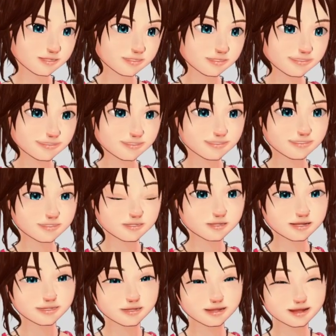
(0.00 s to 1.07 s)
have a super
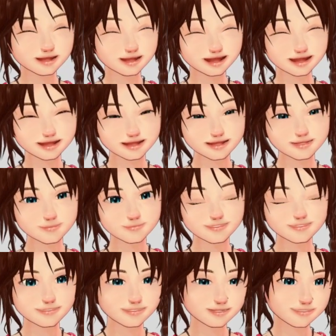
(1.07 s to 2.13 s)
good day, good
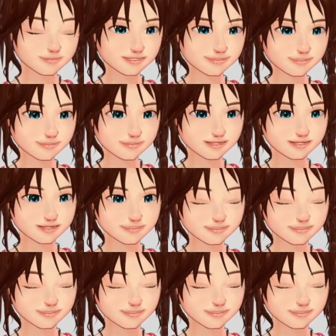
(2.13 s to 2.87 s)
evening or good night.